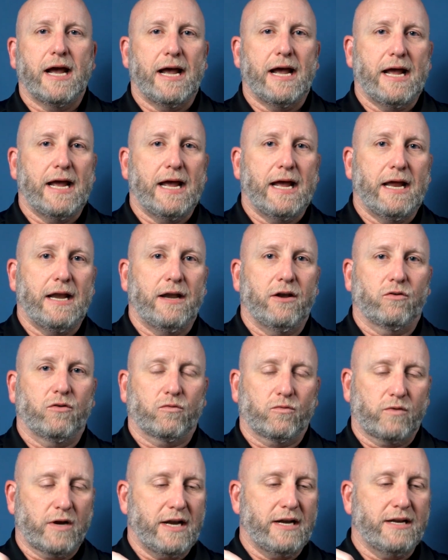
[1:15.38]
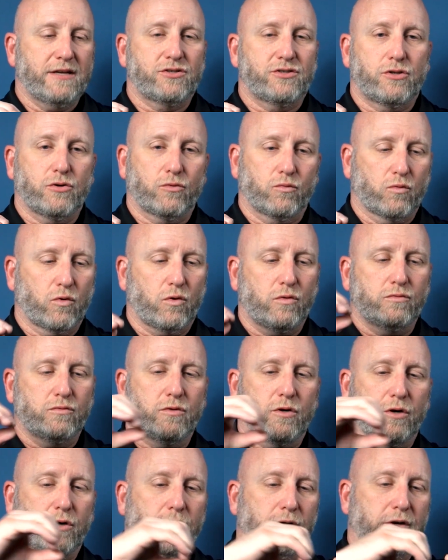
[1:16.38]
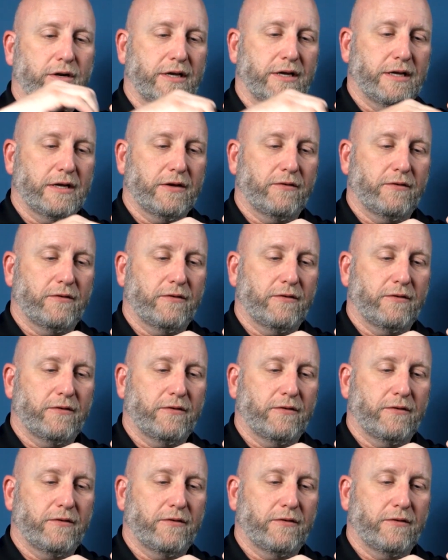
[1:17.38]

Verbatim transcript: And right as the roller